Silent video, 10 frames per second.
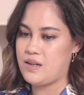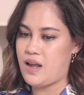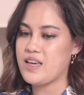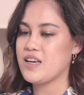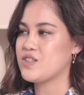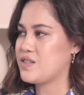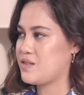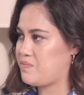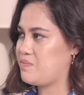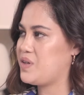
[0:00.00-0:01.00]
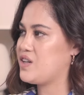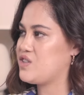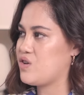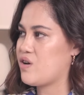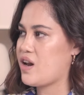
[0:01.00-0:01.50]
I guess
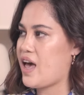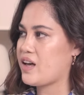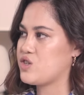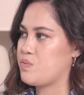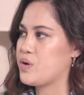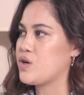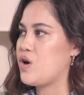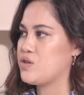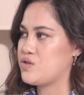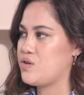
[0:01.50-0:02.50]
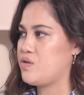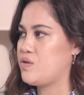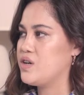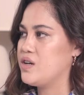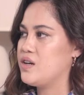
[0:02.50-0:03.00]
because you're an expert
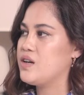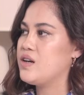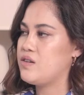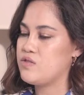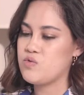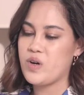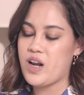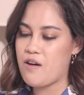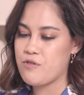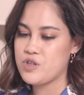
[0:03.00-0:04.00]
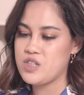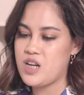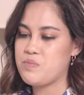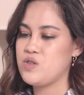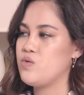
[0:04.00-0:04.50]
also, so whatever
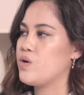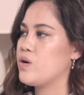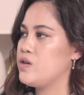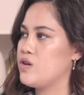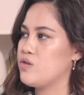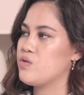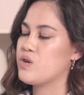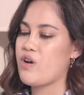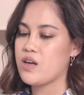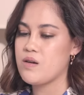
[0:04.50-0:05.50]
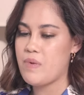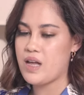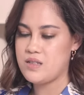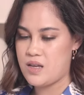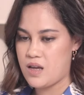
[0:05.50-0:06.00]
steps you were
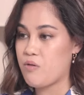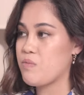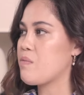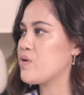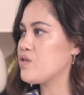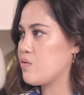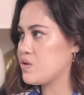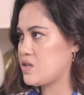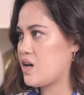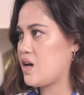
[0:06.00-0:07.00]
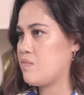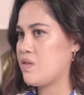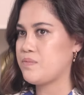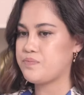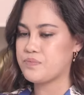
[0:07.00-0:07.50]
recommending. I remember there was a time
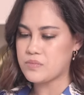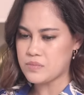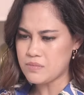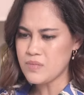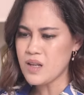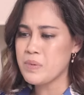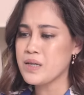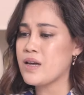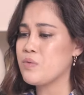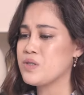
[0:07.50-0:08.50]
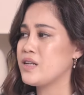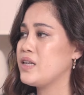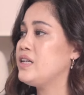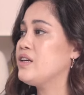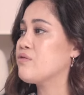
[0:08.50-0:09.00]
that because I
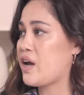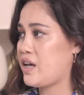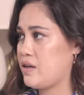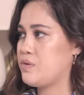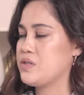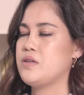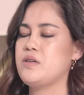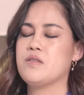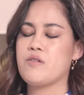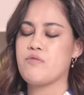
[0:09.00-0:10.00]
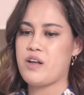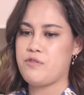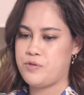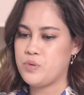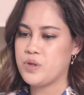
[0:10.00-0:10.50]
wasn't eating right, I wasn't eating the
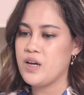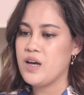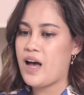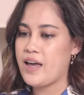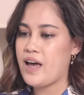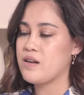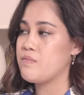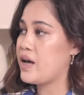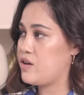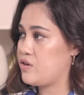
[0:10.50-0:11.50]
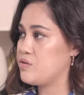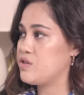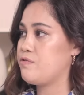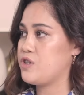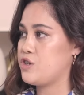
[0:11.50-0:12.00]
right food, I had a micro
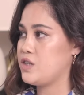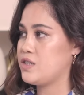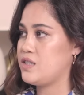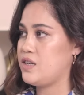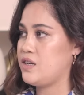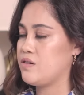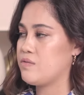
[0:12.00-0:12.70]
deficiency,